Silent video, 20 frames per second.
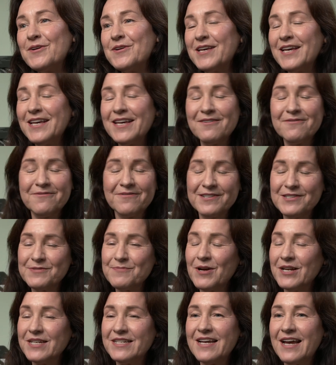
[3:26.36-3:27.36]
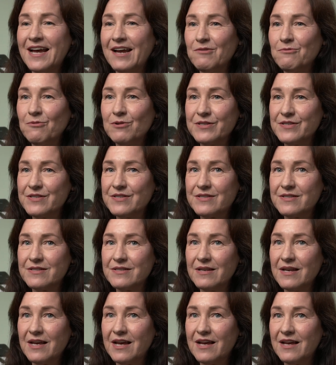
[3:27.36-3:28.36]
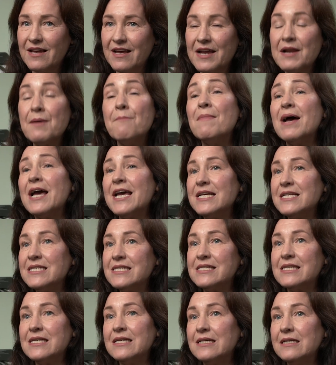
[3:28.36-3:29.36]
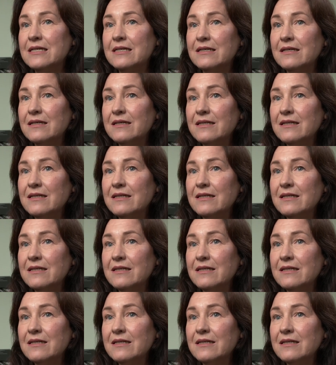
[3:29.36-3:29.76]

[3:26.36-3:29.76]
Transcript: O'Keefe as my dad was an amazing